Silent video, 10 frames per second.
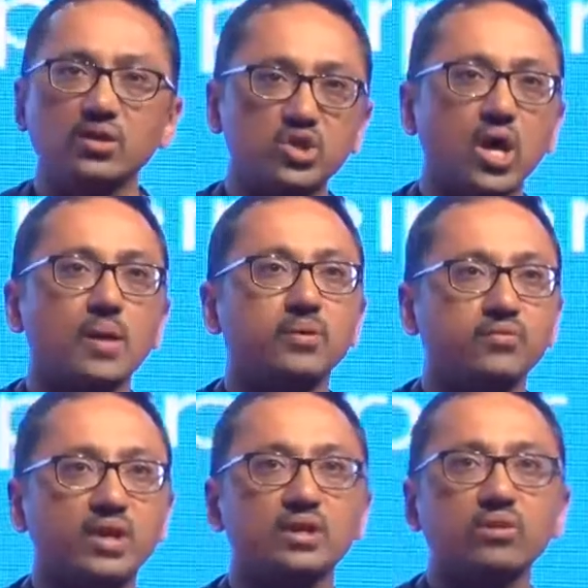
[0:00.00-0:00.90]
on the top of
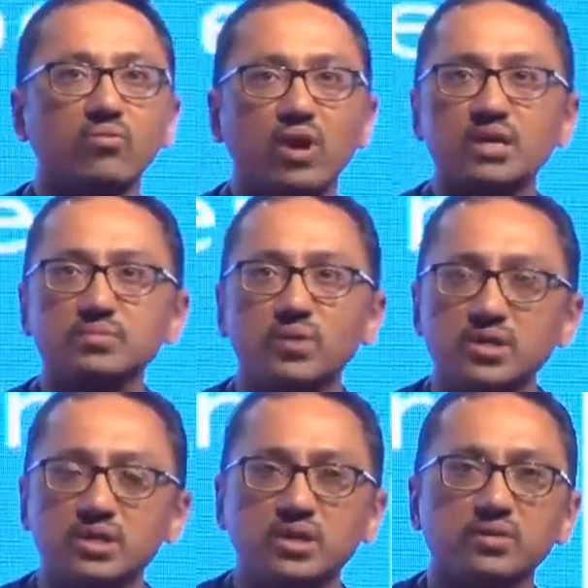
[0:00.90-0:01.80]
it the false
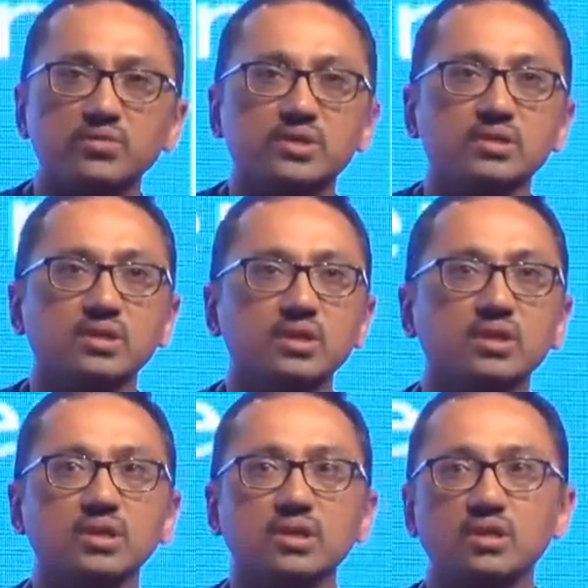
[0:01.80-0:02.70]
positives,
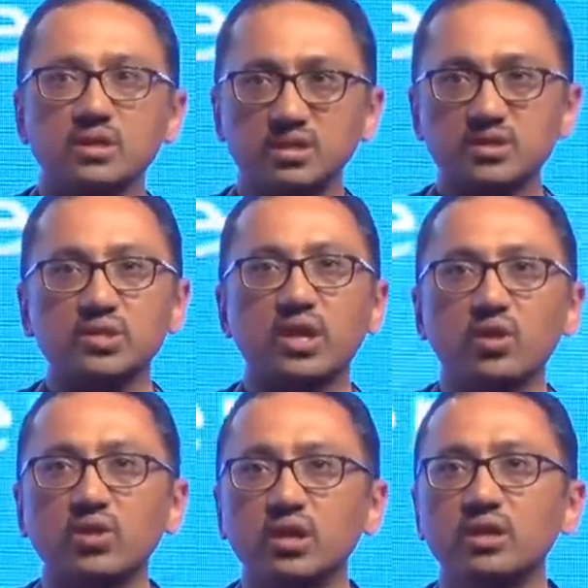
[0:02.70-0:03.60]
the
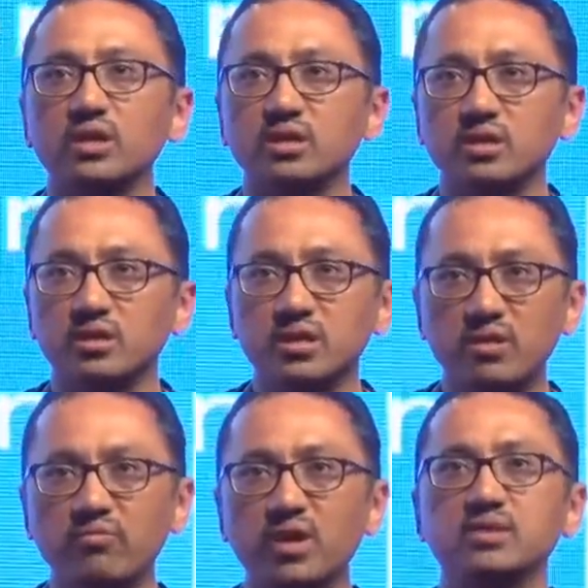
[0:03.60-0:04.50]
security
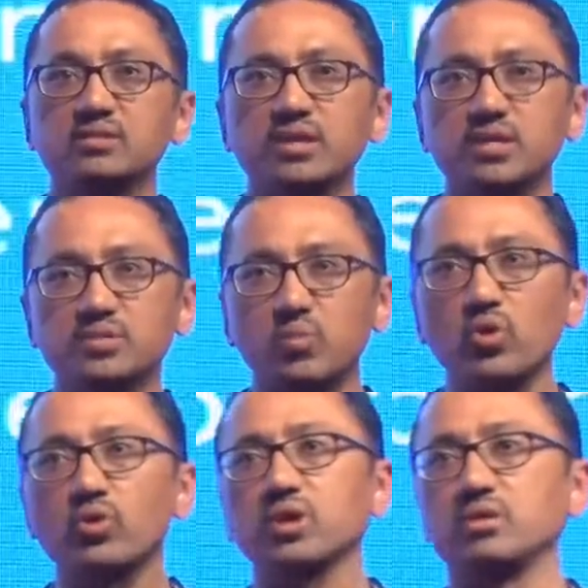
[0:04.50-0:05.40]
defense is
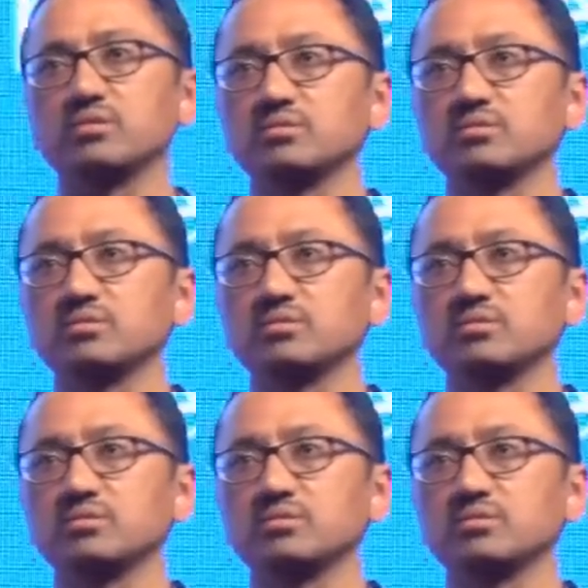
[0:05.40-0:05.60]
broken.